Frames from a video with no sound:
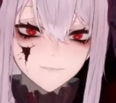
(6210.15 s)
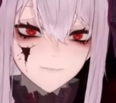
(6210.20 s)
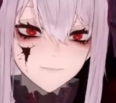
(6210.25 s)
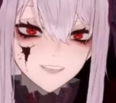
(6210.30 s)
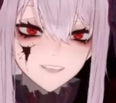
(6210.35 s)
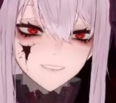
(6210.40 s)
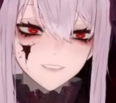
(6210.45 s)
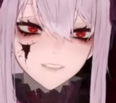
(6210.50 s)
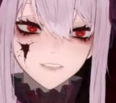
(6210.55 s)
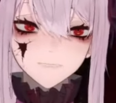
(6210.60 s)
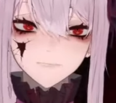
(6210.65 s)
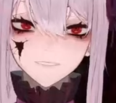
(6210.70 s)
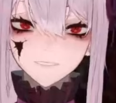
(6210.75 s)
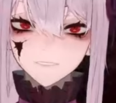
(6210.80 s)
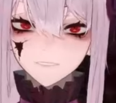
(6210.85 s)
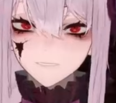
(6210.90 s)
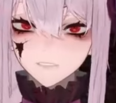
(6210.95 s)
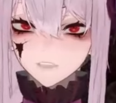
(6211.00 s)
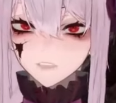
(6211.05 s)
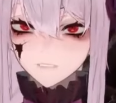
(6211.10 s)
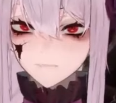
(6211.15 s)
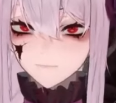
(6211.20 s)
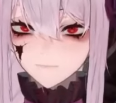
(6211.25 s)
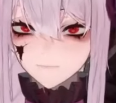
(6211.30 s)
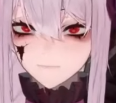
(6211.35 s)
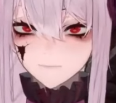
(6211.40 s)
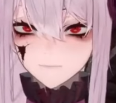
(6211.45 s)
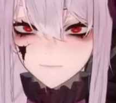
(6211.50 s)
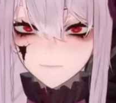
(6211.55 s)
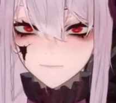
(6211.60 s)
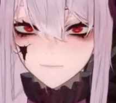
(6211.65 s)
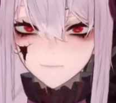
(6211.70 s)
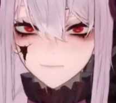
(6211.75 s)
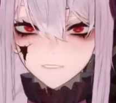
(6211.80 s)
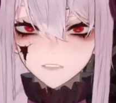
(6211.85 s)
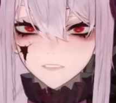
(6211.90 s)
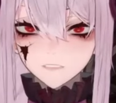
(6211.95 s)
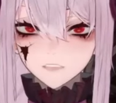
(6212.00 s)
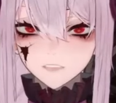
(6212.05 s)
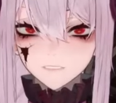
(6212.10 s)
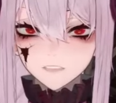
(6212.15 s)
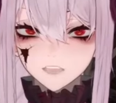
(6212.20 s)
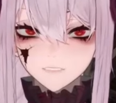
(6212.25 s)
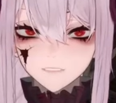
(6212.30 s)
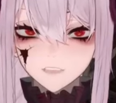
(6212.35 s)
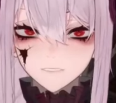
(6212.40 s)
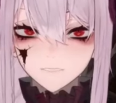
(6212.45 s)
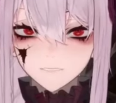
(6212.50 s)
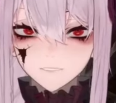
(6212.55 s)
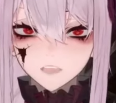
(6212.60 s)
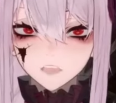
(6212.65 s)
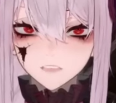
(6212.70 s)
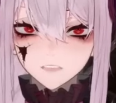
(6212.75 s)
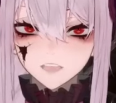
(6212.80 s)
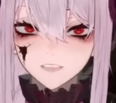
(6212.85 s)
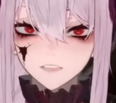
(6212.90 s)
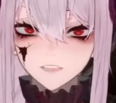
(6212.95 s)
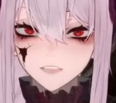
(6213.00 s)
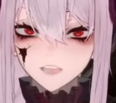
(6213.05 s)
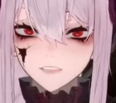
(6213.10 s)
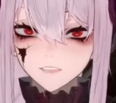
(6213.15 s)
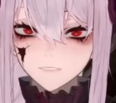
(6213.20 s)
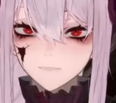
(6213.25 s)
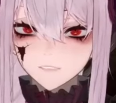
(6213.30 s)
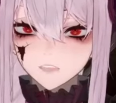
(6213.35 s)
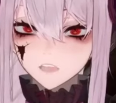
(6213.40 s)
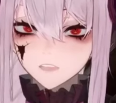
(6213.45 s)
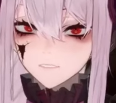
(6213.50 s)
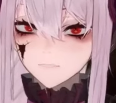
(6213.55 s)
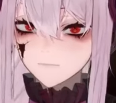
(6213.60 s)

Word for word: I think this looks cool. The knee thing looks cool. I think I look cool.